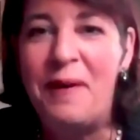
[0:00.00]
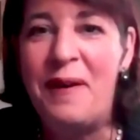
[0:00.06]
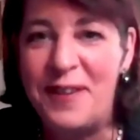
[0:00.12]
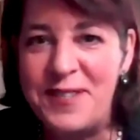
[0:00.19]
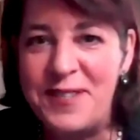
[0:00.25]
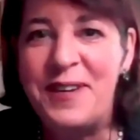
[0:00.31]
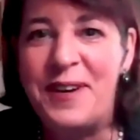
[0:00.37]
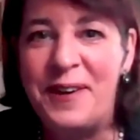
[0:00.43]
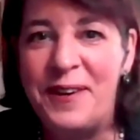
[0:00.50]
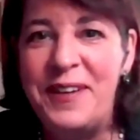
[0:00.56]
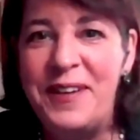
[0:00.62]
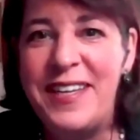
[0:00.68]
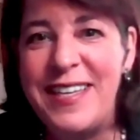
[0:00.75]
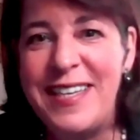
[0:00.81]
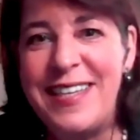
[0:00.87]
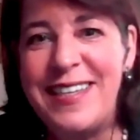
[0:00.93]
Also,
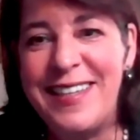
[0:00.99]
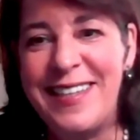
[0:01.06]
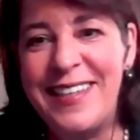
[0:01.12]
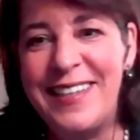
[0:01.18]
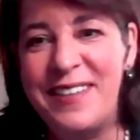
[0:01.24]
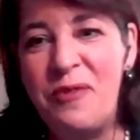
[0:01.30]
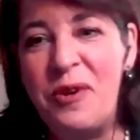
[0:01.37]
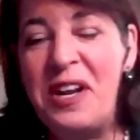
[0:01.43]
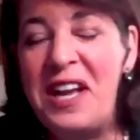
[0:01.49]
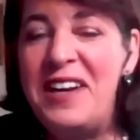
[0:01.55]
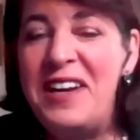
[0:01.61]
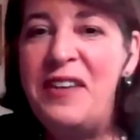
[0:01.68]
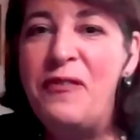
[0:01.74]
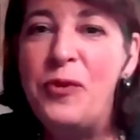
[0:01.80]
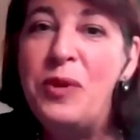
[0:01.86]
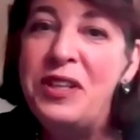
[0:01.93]
we're
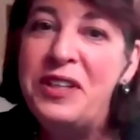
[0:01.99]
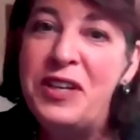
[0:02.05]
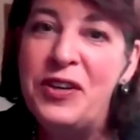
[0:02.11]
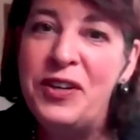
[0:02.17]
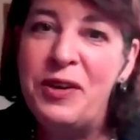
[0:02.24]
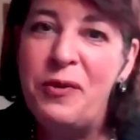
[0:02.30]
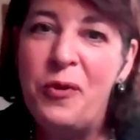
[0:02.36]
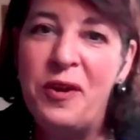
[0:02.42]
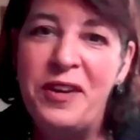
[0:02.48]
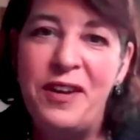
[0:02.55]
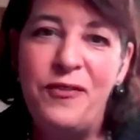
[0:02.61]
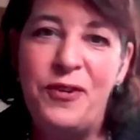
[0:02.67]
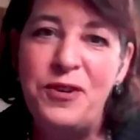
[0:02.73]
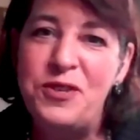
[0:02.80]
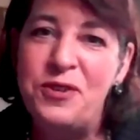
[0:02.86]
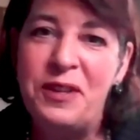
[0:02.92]
getting really good at working
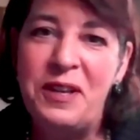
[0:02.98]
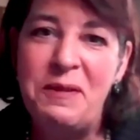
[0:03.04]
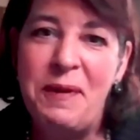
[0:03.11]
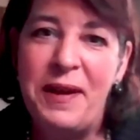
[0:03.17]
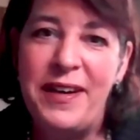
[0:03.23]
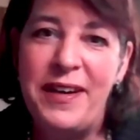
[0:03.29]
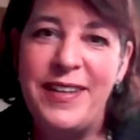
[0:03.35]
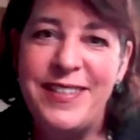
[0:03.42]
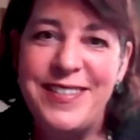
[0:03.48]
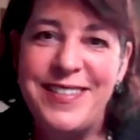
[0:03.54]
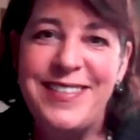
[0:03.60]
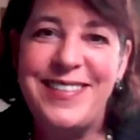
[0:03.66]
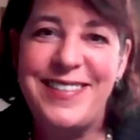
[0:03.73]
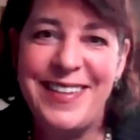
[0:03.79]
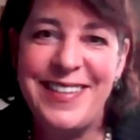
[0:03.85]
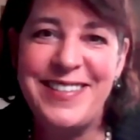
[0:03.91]
virtually, but
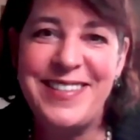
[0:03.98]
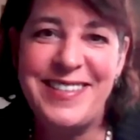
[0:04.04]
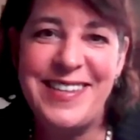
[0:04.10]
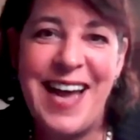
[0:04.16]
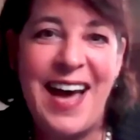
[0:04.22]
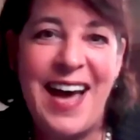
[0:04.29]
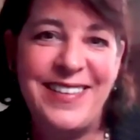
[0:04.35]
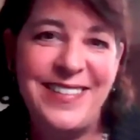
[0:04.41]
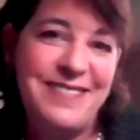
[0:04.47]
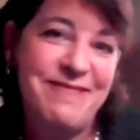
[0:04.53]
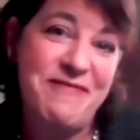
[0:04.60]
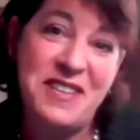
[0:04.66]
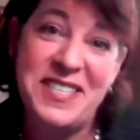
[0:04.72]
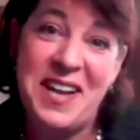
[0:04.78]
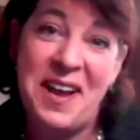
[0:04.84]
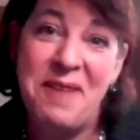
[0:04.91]
it's not
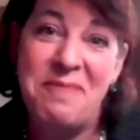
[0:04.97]
the same.